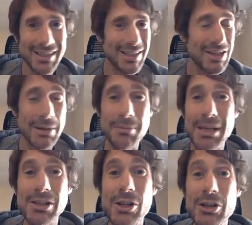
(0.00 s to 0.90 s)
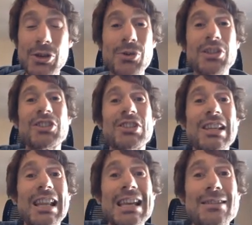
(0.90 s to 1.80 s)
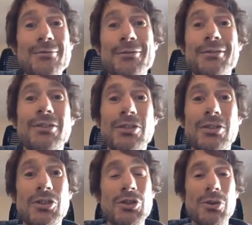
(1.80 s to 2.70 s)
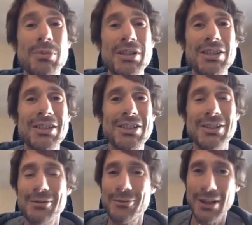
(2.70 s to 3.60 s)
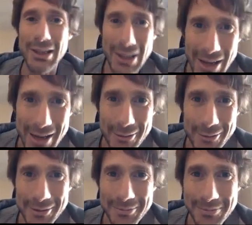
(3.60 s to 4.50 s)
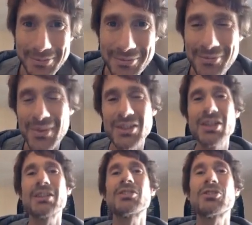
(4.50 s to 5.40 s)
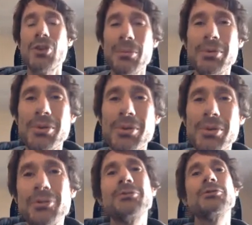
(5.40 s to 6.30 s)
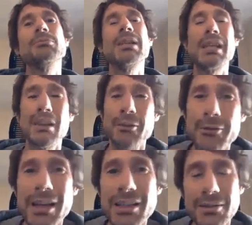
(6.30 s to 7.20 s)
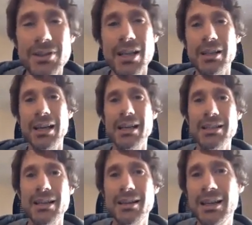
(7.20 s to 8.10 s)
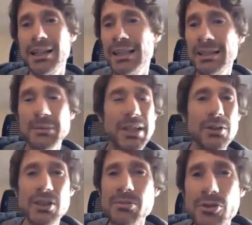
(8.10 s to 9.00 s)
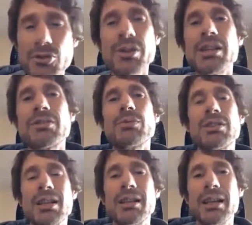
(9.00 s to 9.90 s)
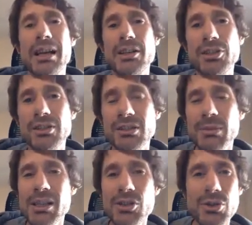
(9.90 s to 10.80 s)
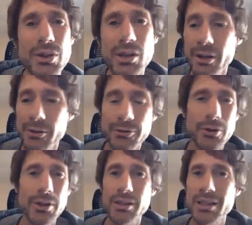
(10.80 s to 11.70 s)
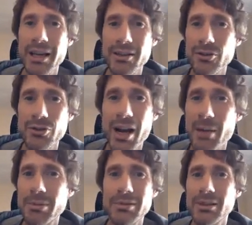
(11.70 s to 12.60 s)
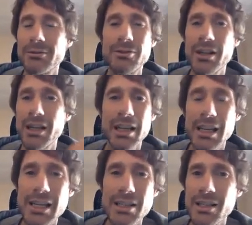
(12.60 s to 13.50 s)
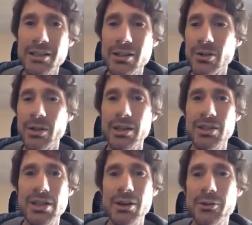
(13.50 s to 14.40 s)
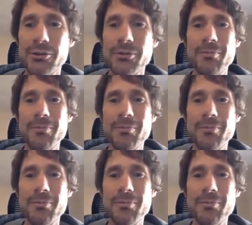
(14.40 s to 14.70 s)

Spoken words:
is going to mean that you're a slave to your business for life. It's going to stop you from being an effective delegator. There are some tricks with delegation to make sure you don't fall into that trap of finding it easier to do it yourself.